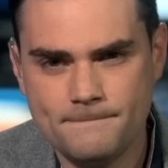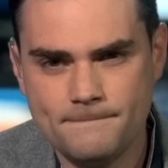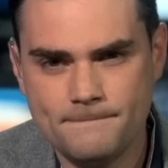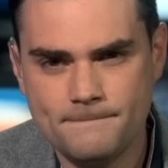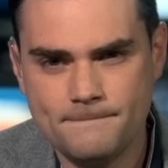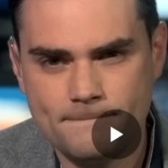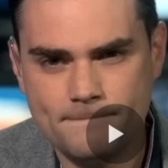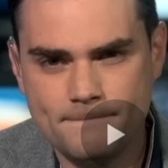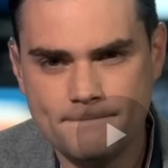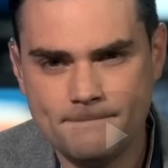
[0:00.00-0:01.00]
good
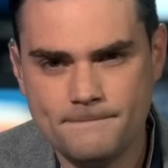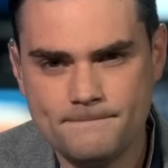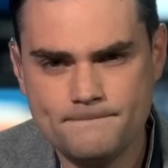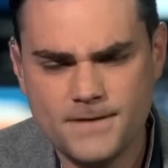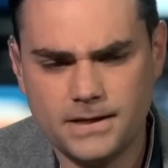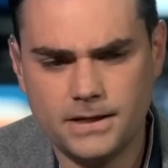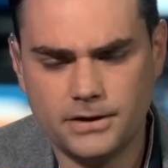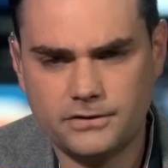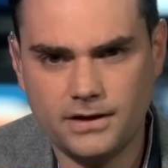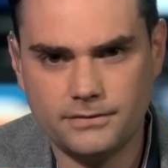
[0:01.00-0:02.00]
questions. You know,
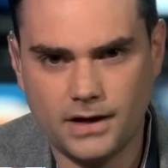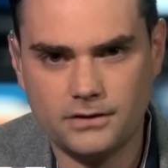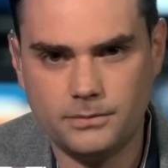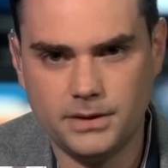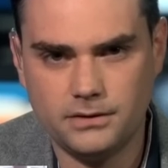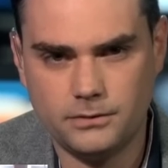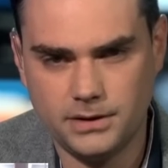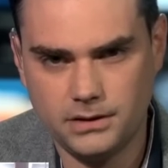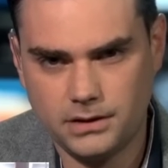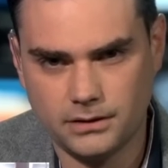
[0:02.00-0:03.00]
it's kind of odd to be, to
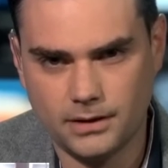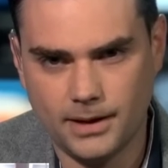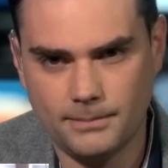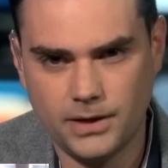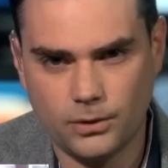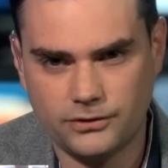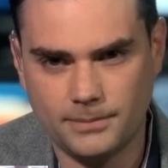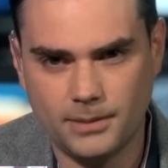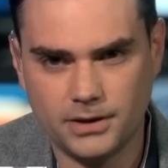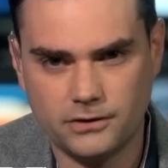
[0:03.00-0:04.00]
be hearing about me
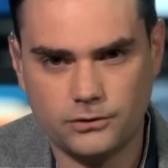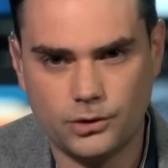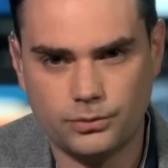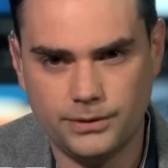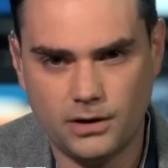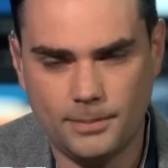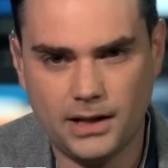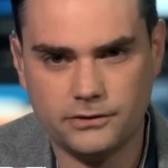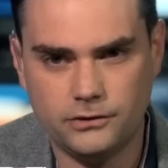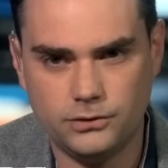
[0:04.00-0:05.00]
coarsening public discourse when you call
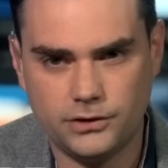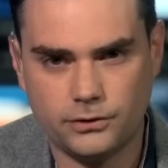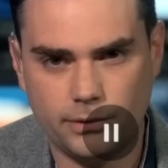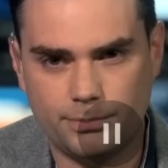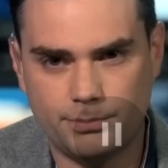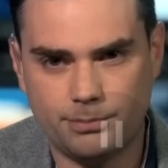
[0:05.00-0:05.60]
policies you disagree with.